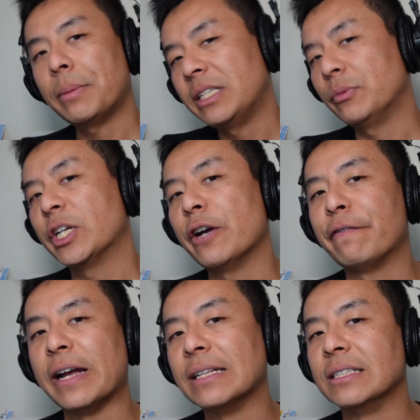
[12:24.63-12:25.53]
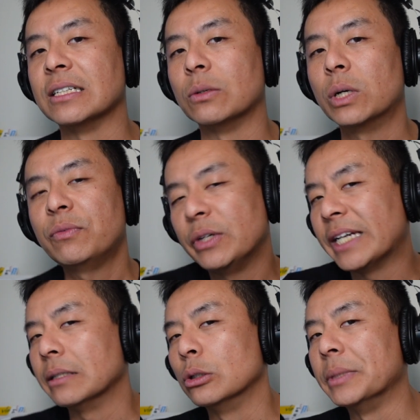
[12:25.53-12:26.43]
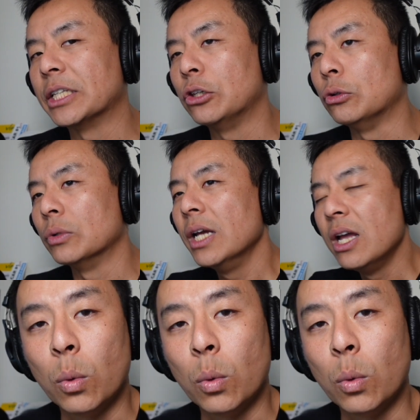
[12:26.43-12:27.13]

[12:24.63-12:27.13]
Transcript: happens if we go fancier? What if we get a little bit cute?